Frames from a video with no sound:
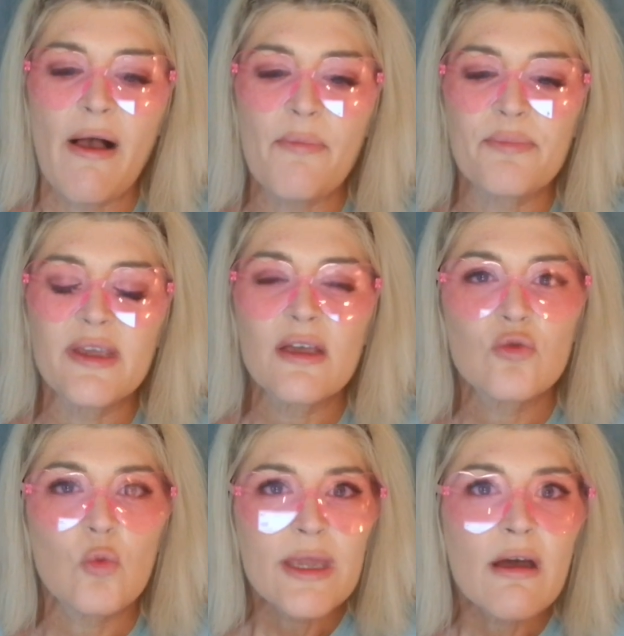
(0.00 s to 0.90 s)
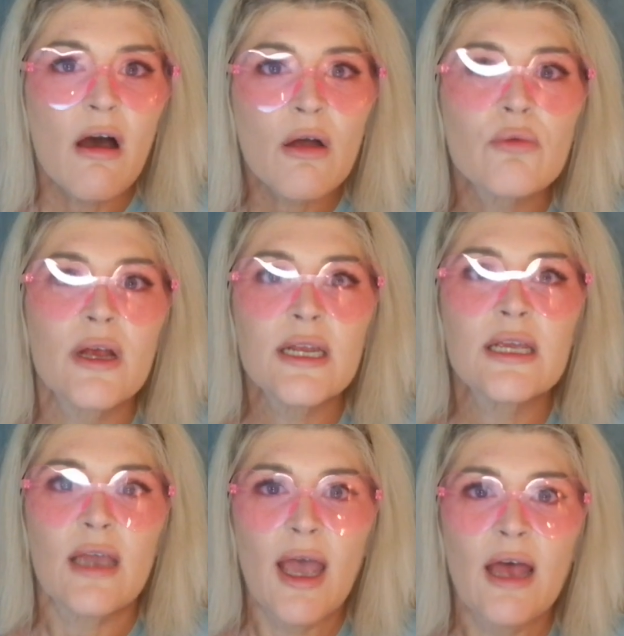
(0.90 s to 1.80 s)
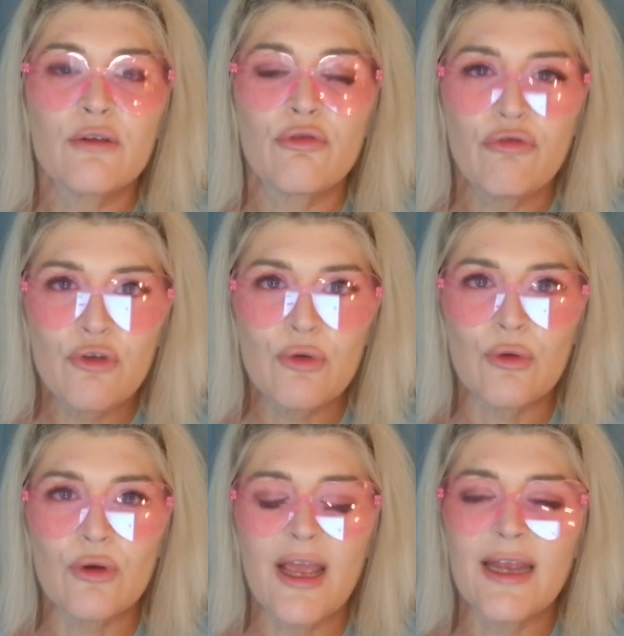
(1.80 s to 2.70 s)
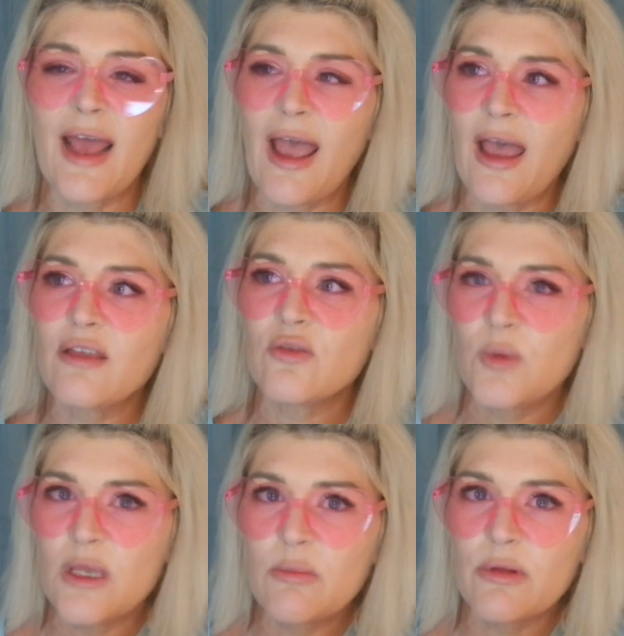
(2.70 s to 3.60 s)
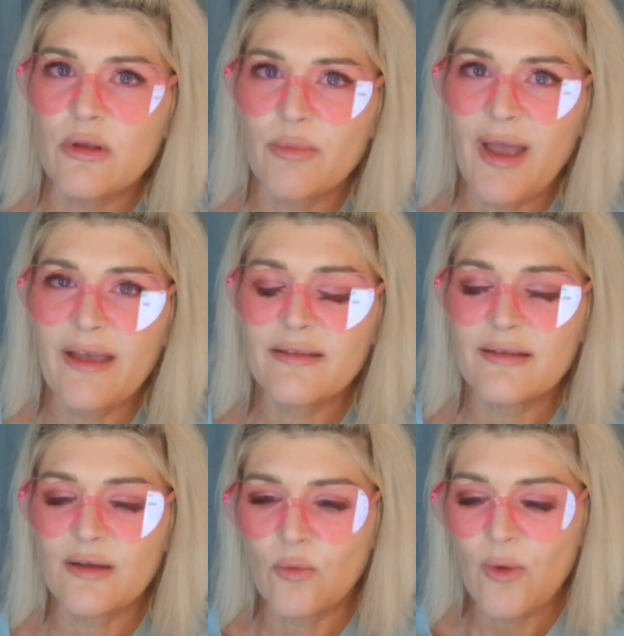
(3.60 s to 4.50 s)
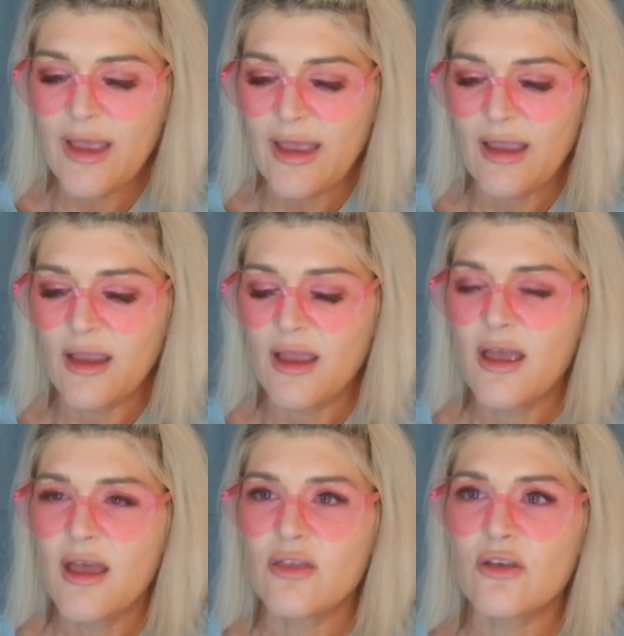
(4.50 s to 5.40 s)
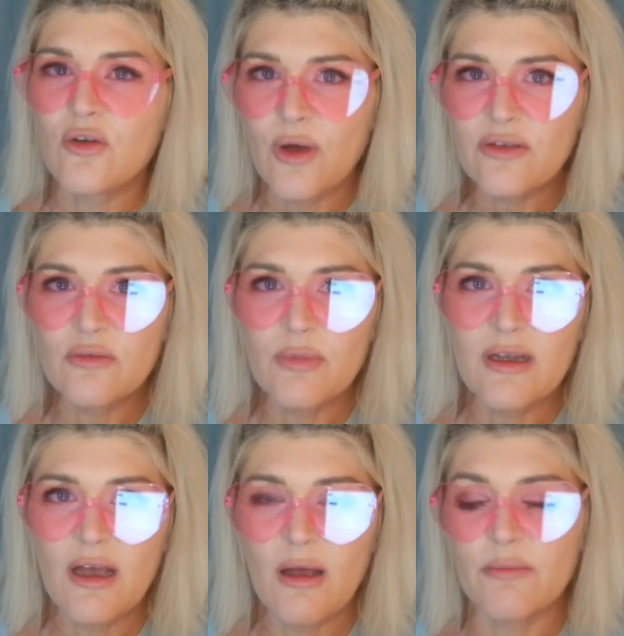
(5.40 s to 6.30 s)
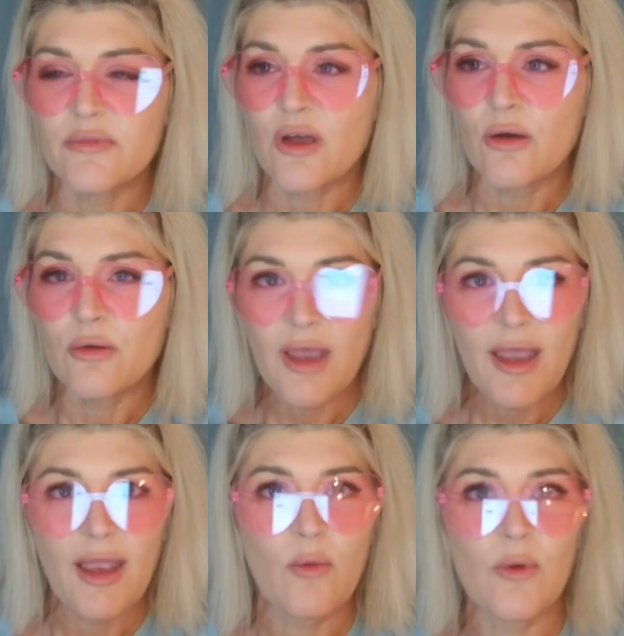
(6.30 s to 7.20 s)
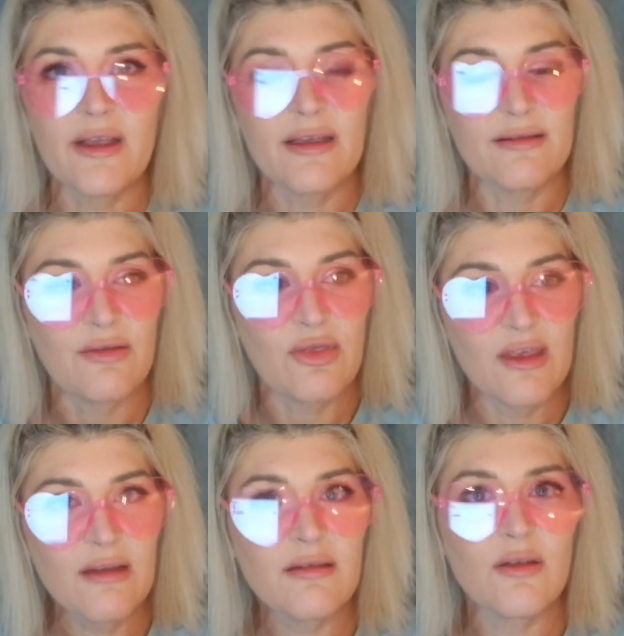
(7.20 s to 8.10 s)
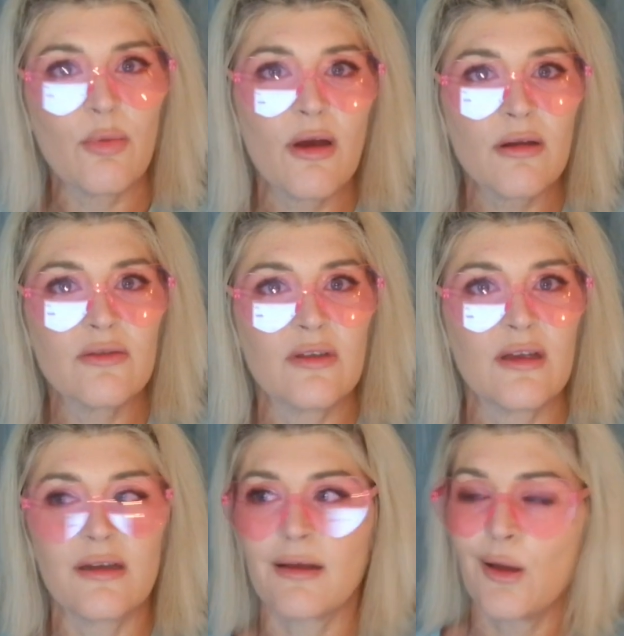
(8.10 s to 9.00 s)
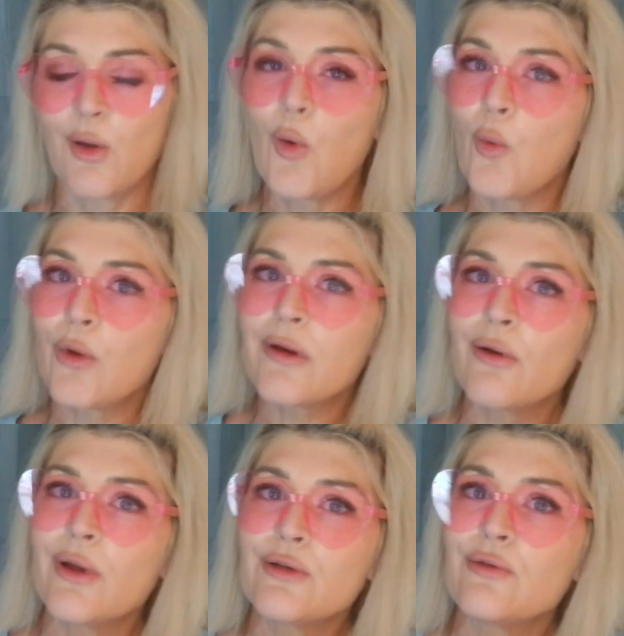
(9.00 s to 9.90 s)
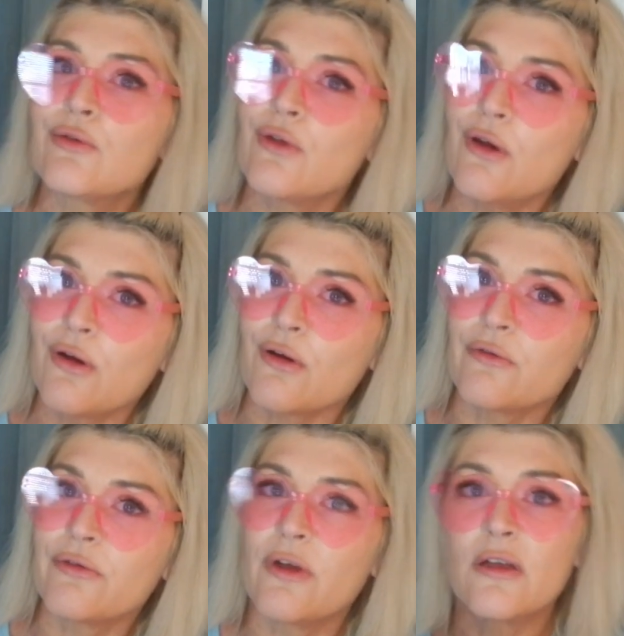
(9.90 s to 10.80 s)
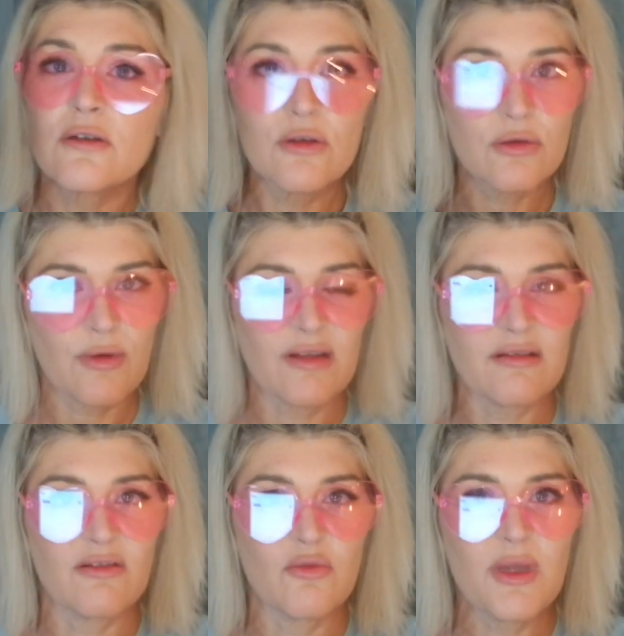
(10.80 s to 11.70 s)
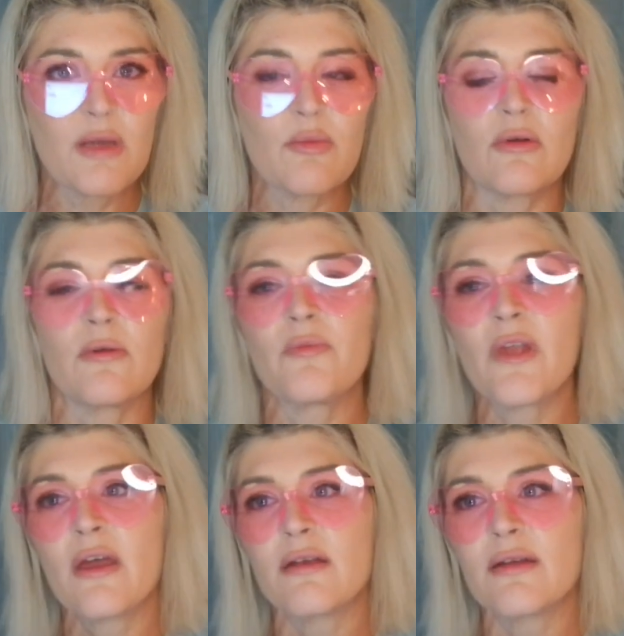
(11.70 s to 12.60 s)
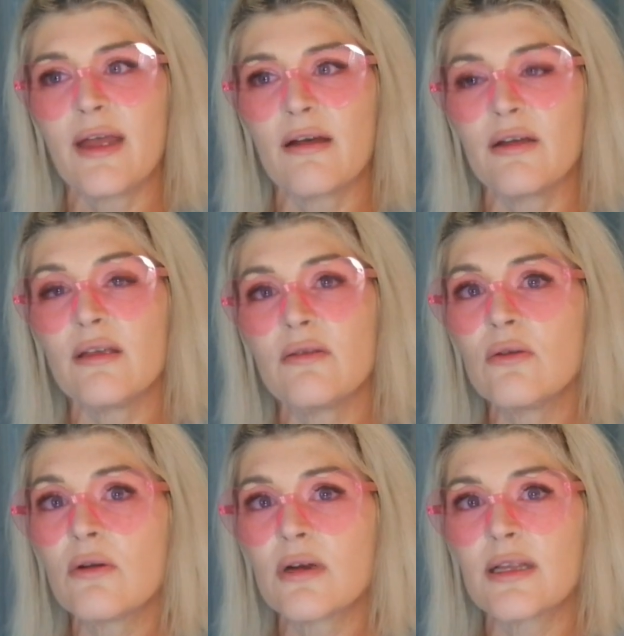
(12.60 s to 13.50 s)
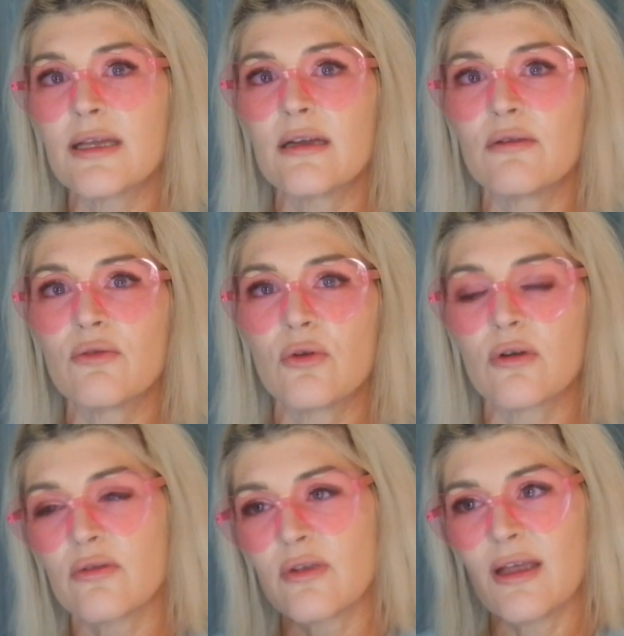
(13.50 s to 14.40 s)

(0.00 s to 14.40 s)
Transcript: Because we are running out of food. And as people are passing away, the question becomes, okay, well, is this the person we're going to serve to the rest of the people? Now, historically, of course,